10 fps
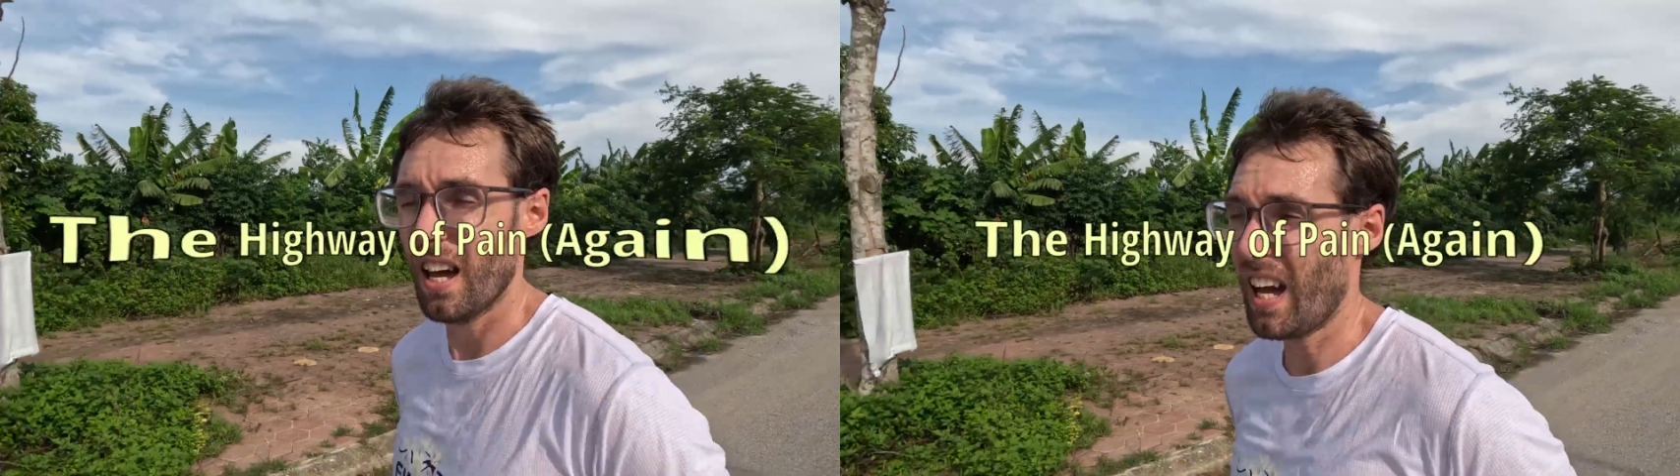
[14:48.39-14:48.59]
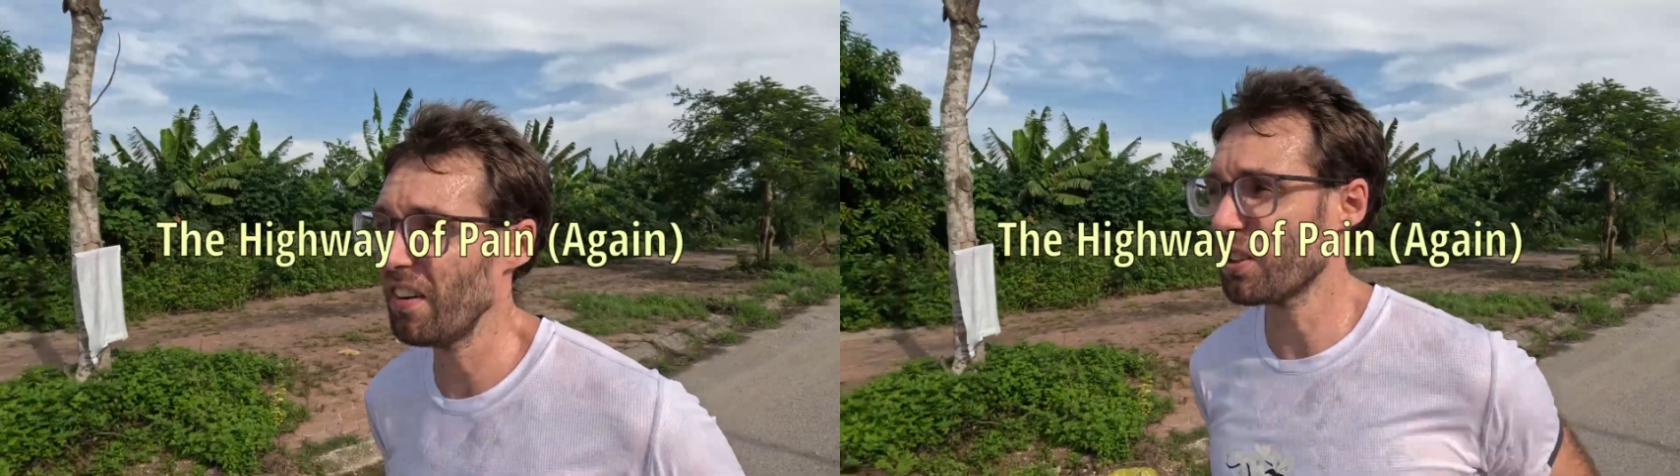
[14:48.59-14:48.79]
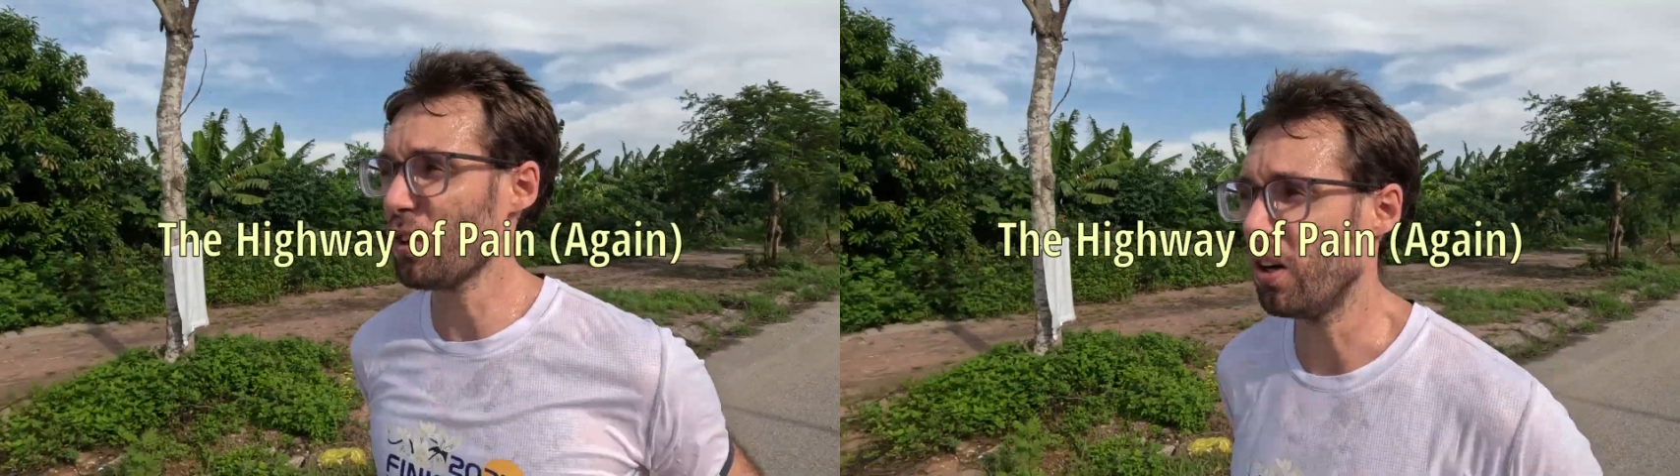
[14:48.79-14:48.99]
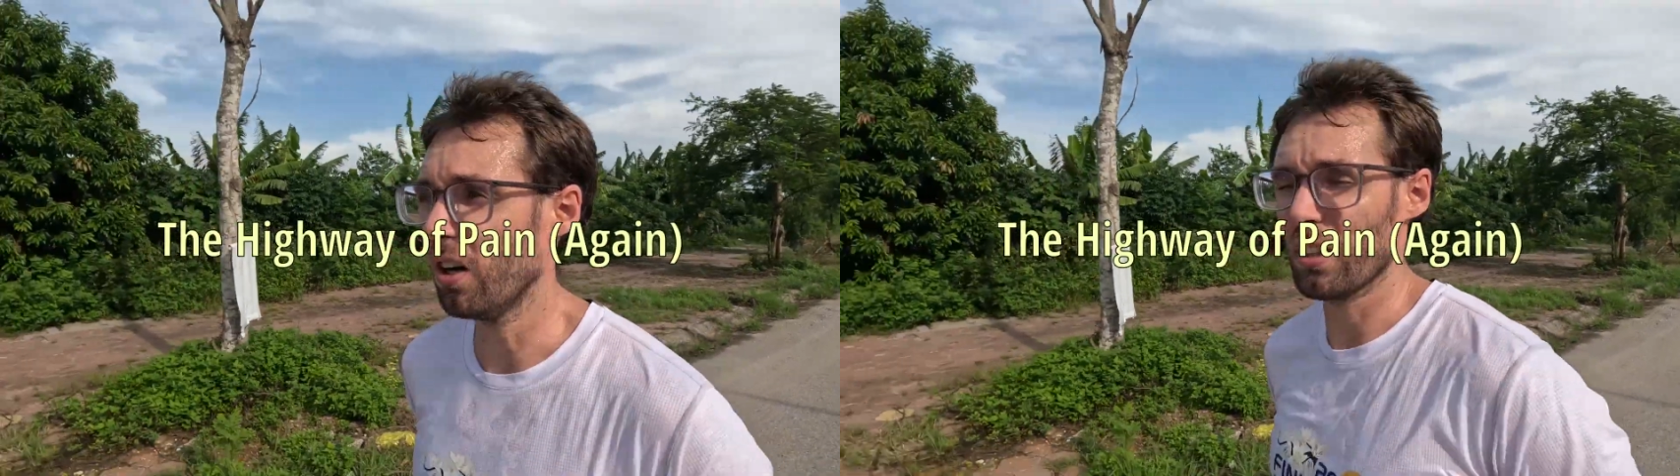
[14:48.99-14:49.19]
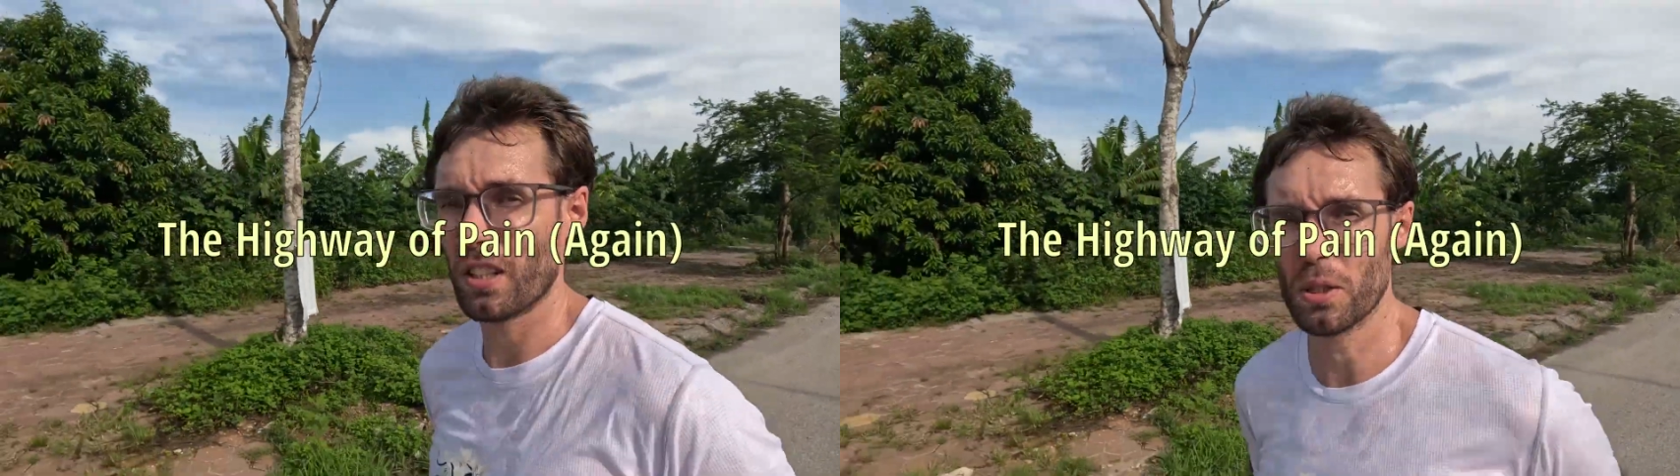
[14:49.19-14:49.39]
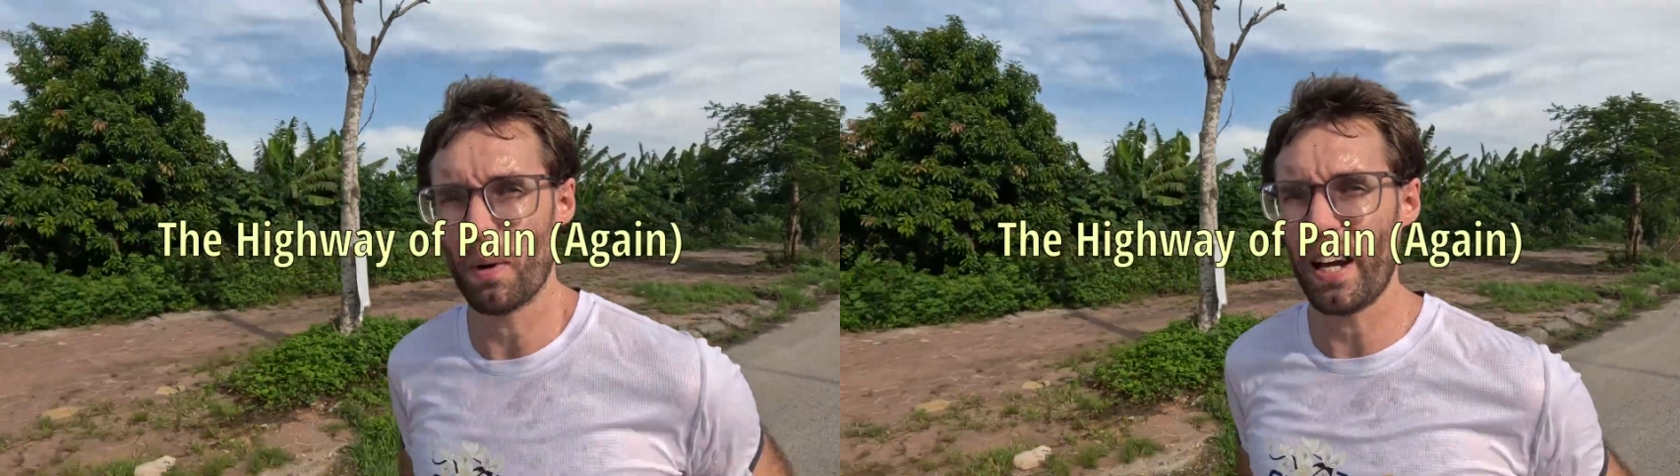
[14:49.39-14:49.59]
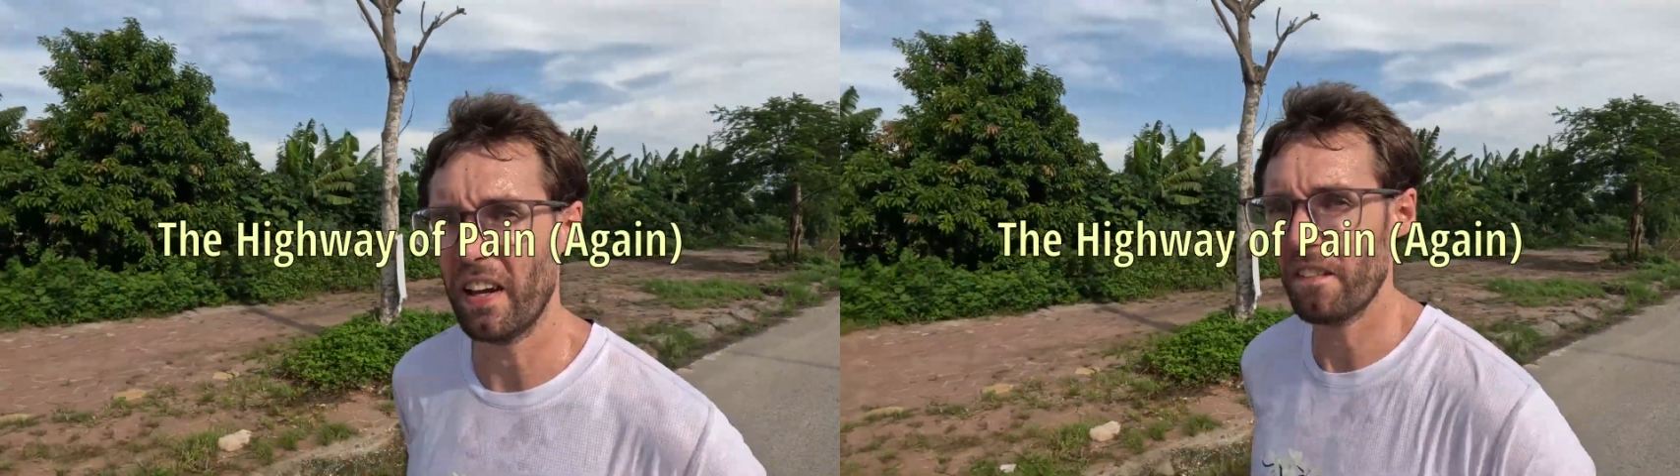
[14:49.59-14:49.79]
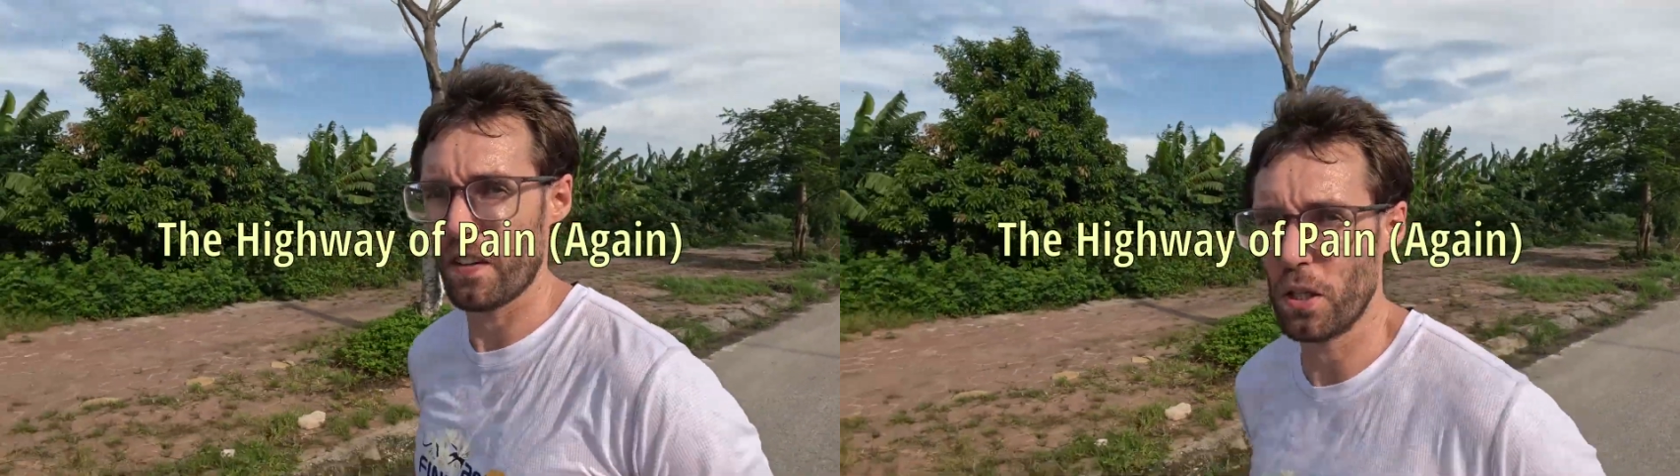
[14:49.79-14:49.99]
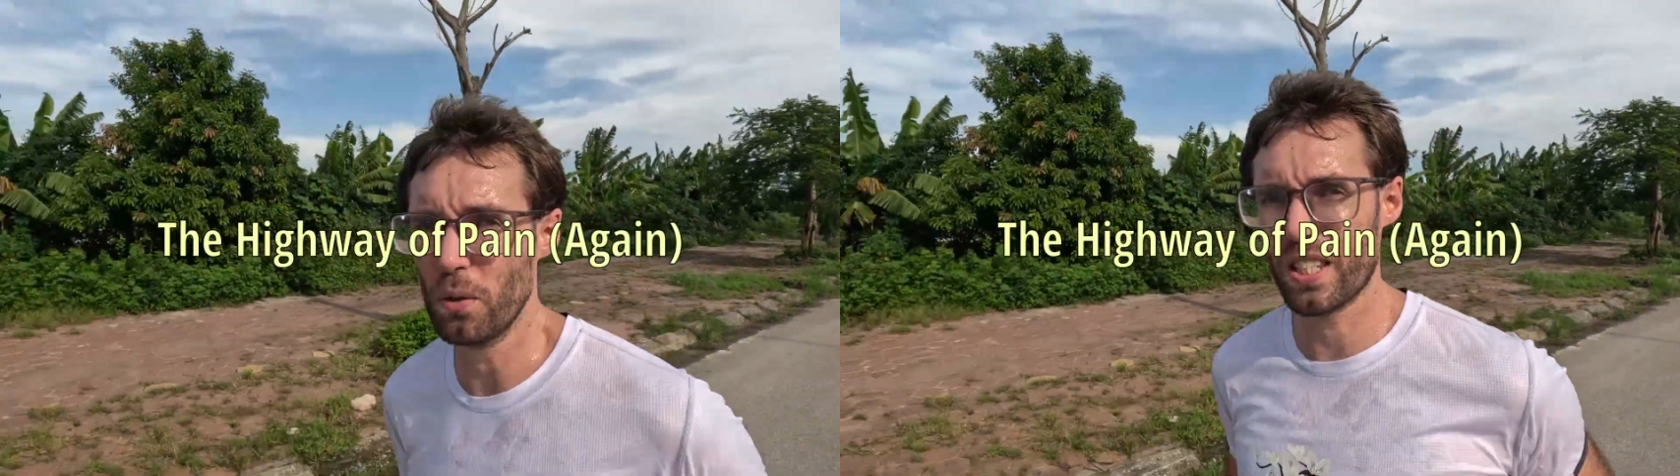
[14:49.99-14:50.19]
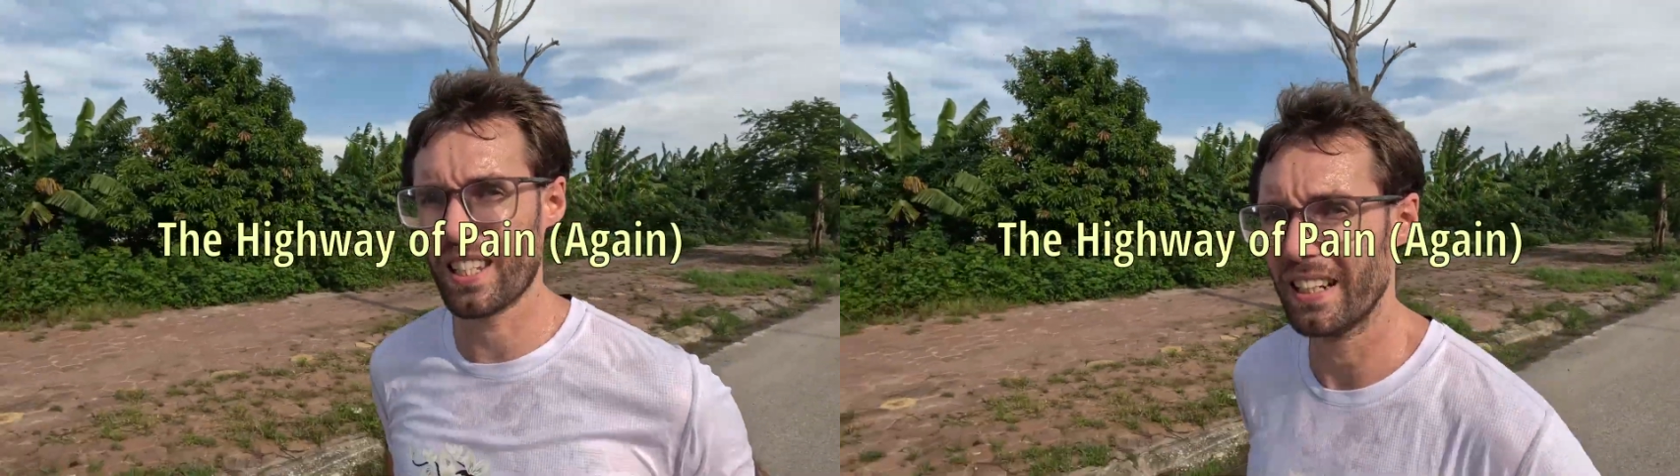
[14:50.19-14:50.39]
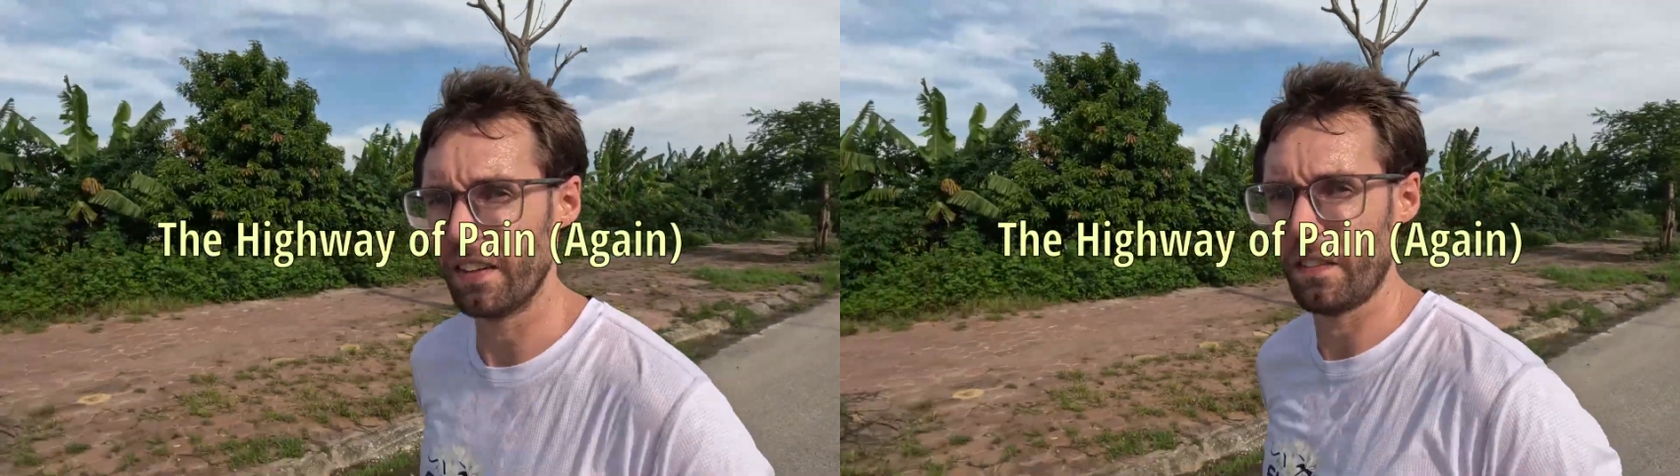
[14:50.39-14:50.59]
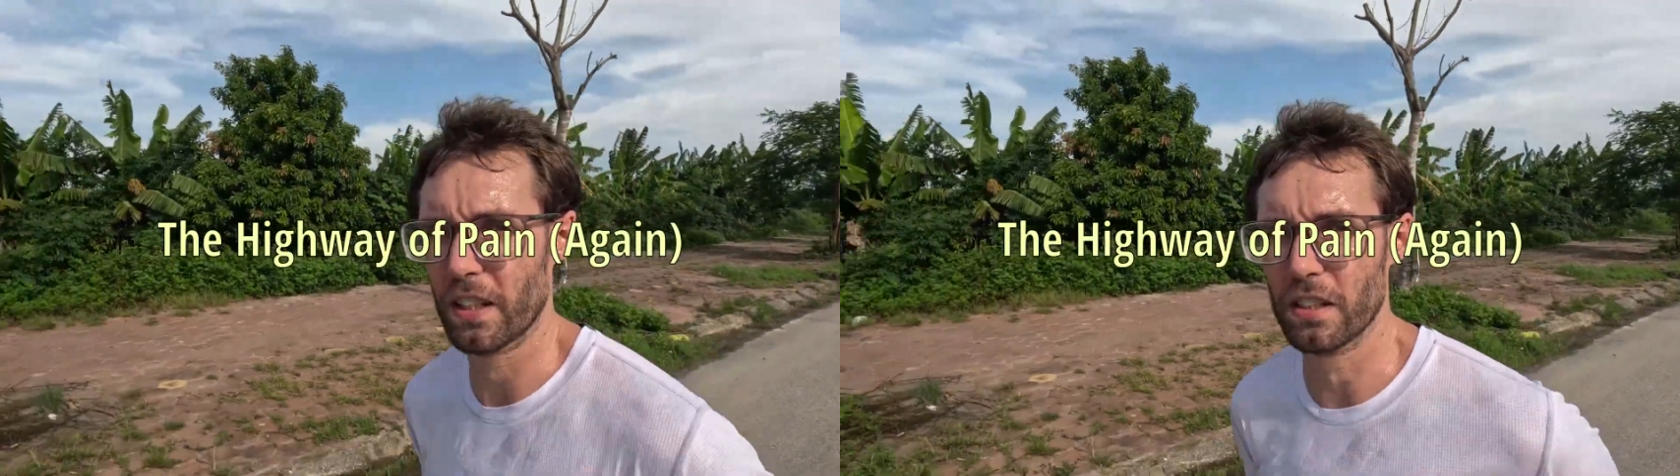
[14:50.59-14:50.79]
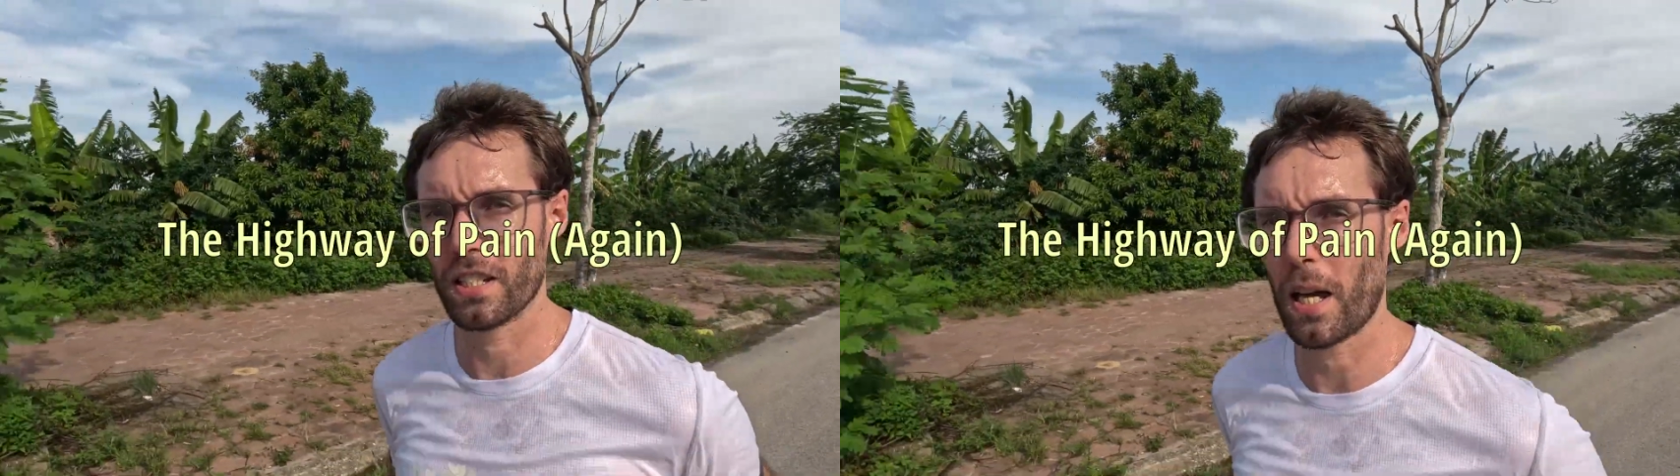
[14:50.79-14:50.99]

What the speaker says: After all, despite a few significant